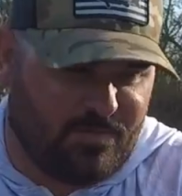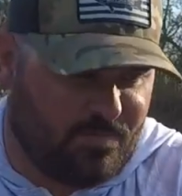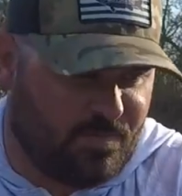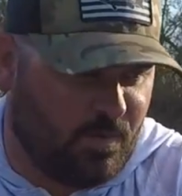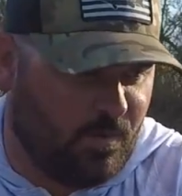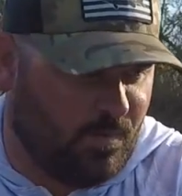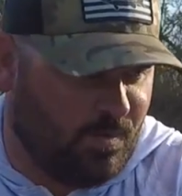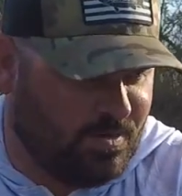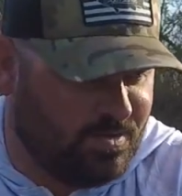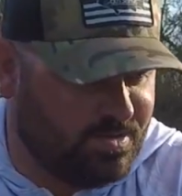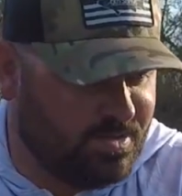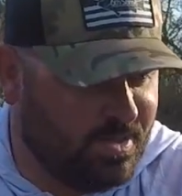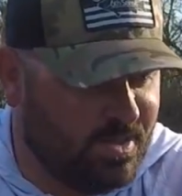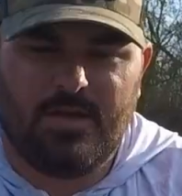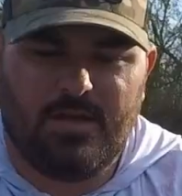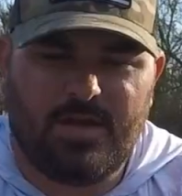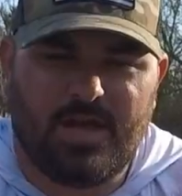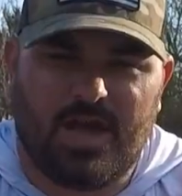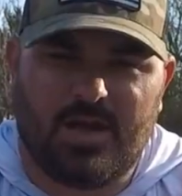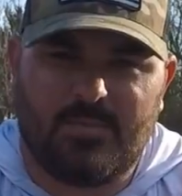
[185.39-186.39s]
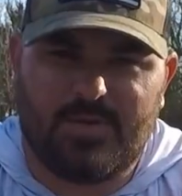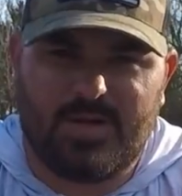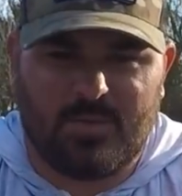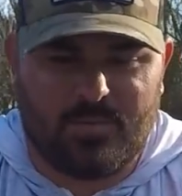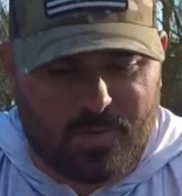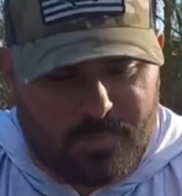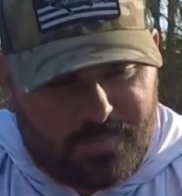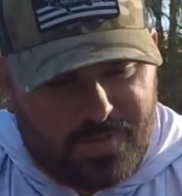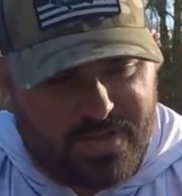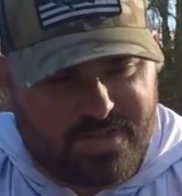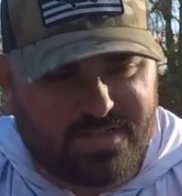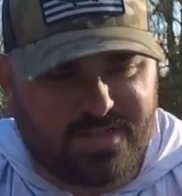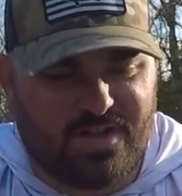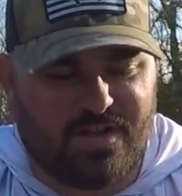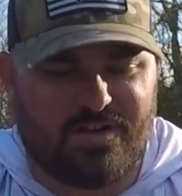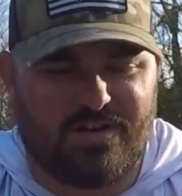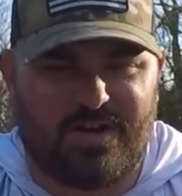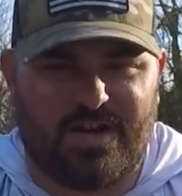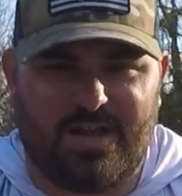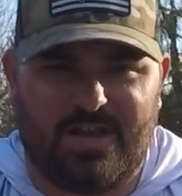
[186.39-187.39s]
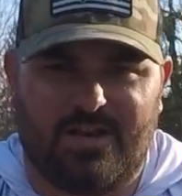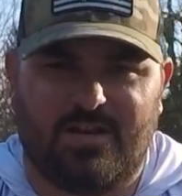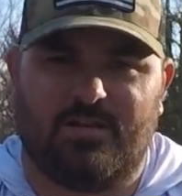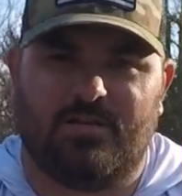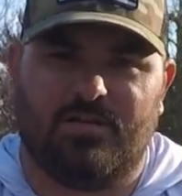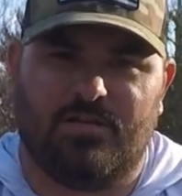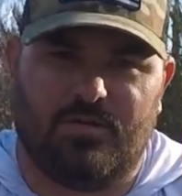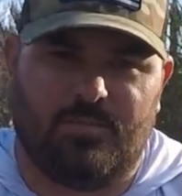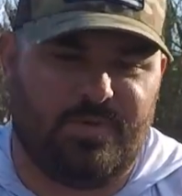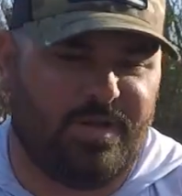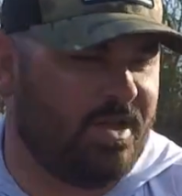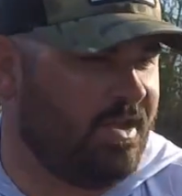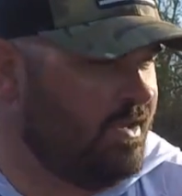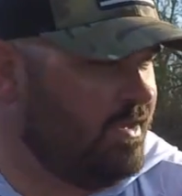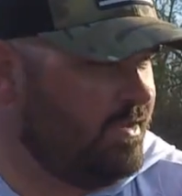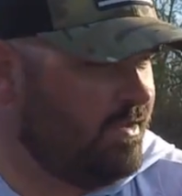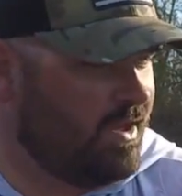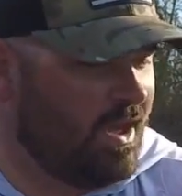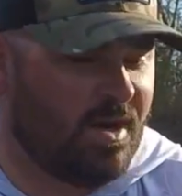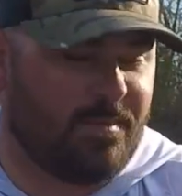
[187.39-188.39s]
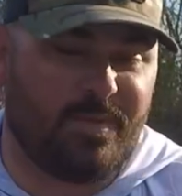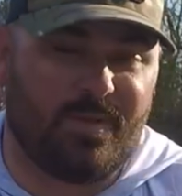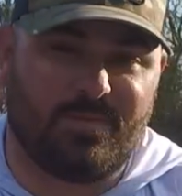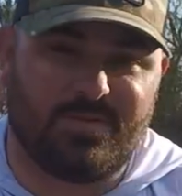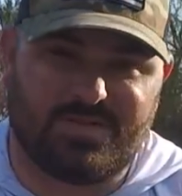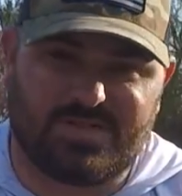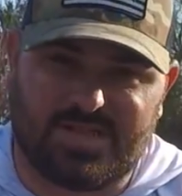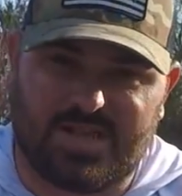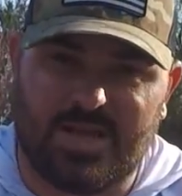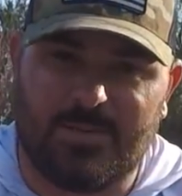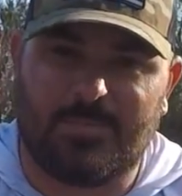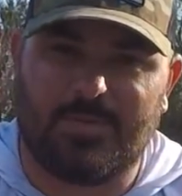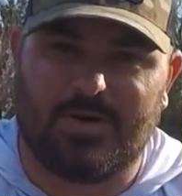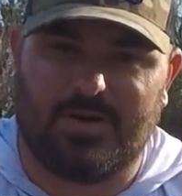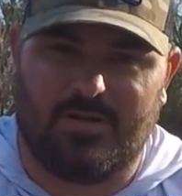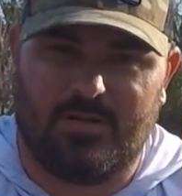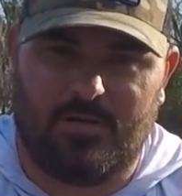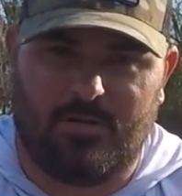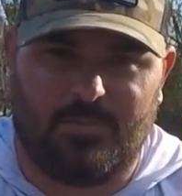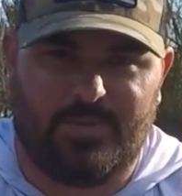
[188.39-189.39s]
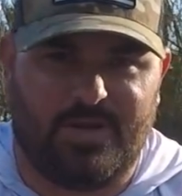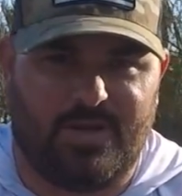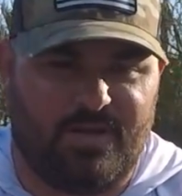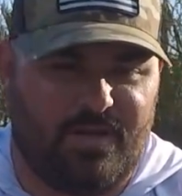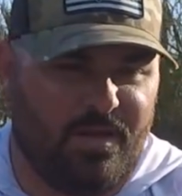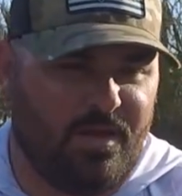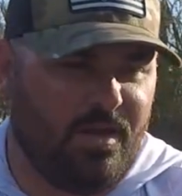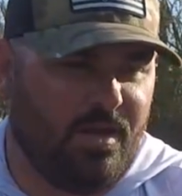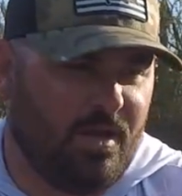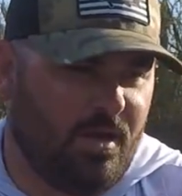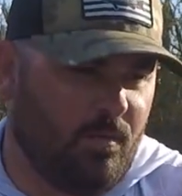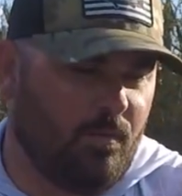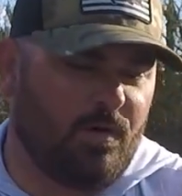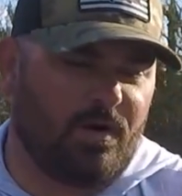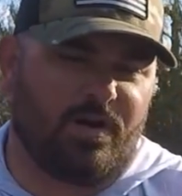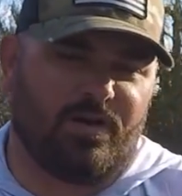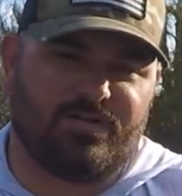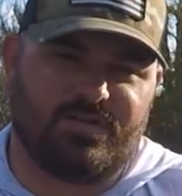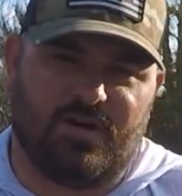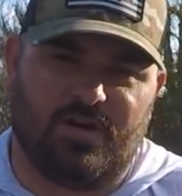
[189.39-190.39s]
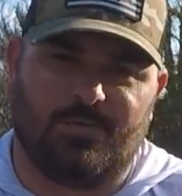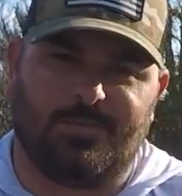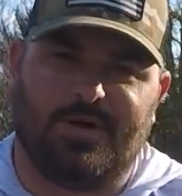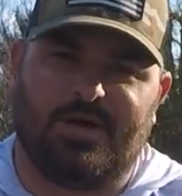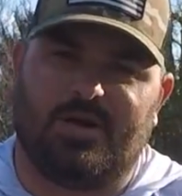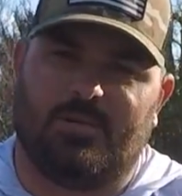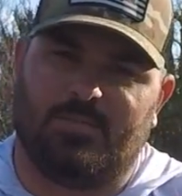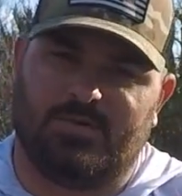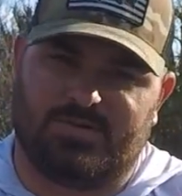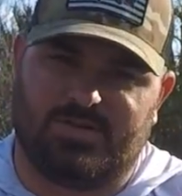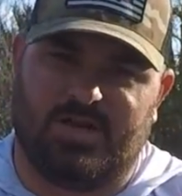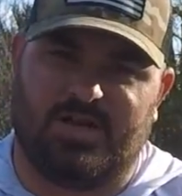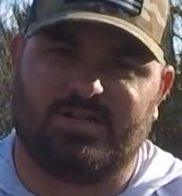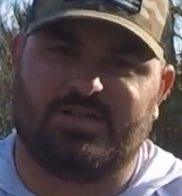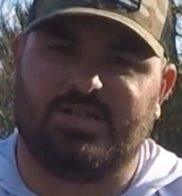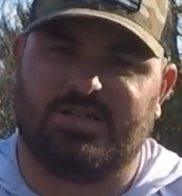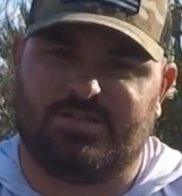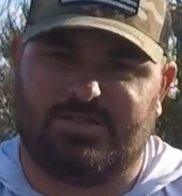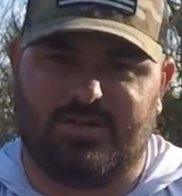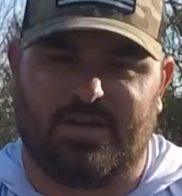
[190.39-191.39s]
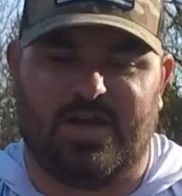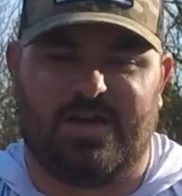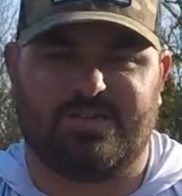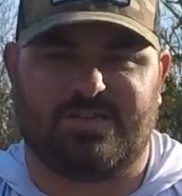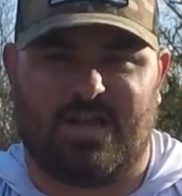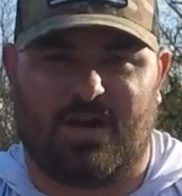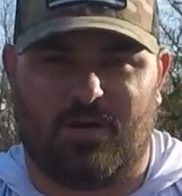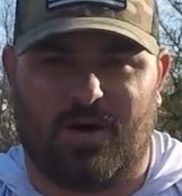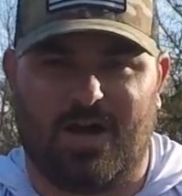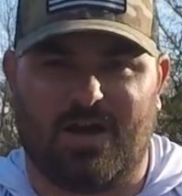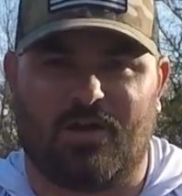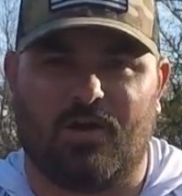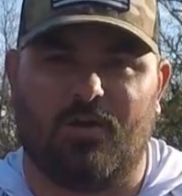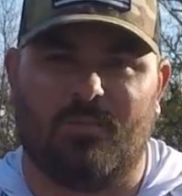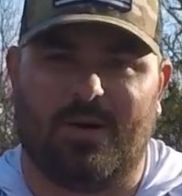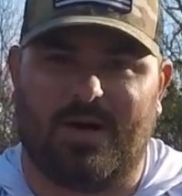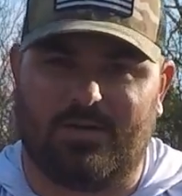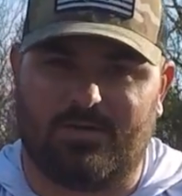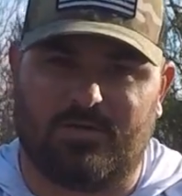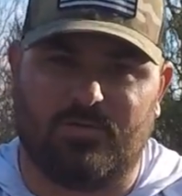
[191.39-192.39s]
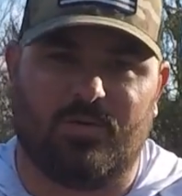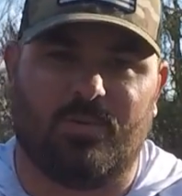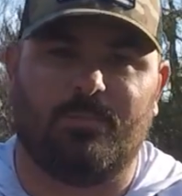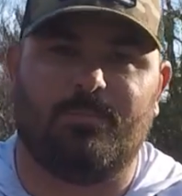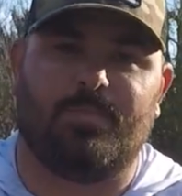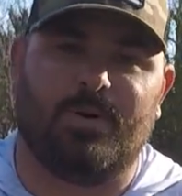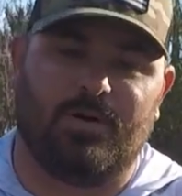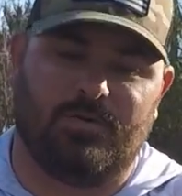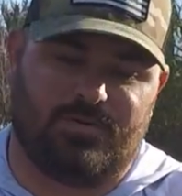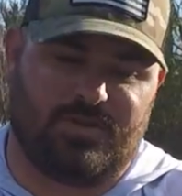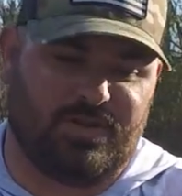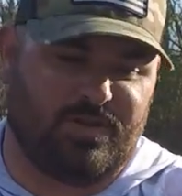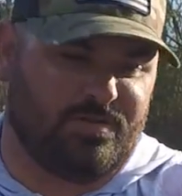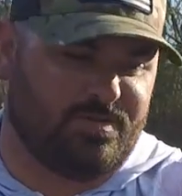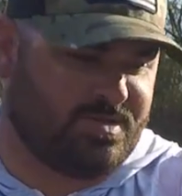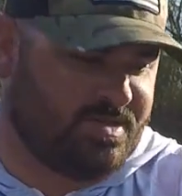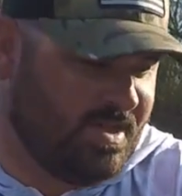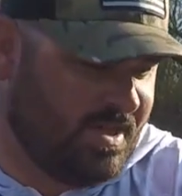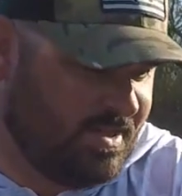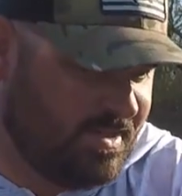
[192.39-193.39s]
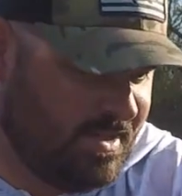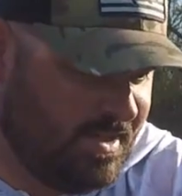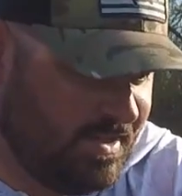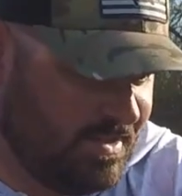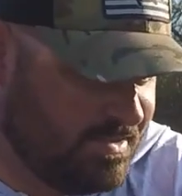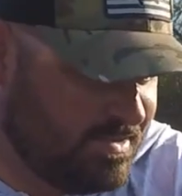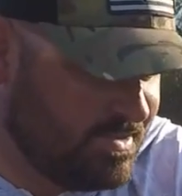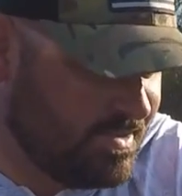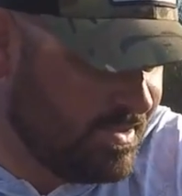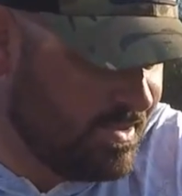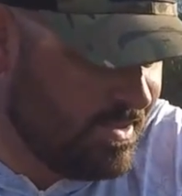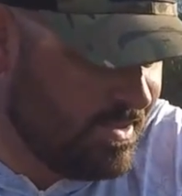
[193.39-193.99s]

of course. You gotta be able to pitch it underhanded a little bit. You gotta be able to skip it a little bit. And we're gonna talk about, I'm gonna try and teach you guys how I go about doing both of those techniques.